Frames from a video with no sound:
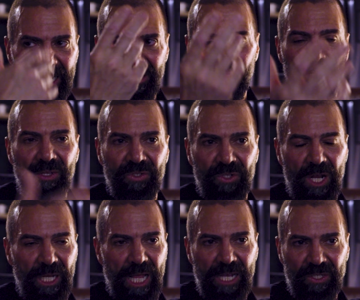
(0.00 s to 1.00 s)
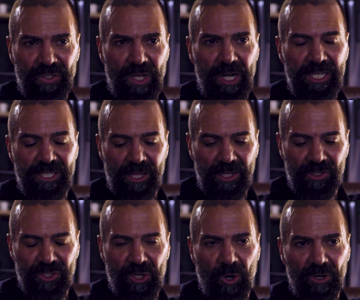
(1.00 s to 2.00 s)
He still had the sunglasses on, he still had the
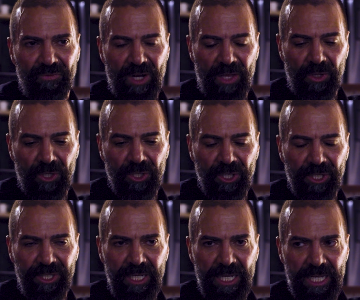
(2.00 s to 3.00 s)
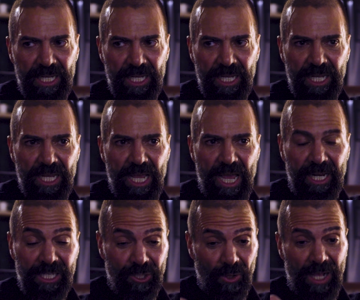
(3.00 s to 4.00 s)
scarf on, the hood, and
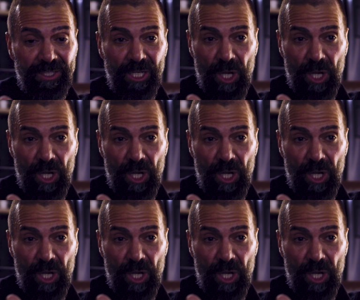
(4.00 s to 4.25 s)
he still has the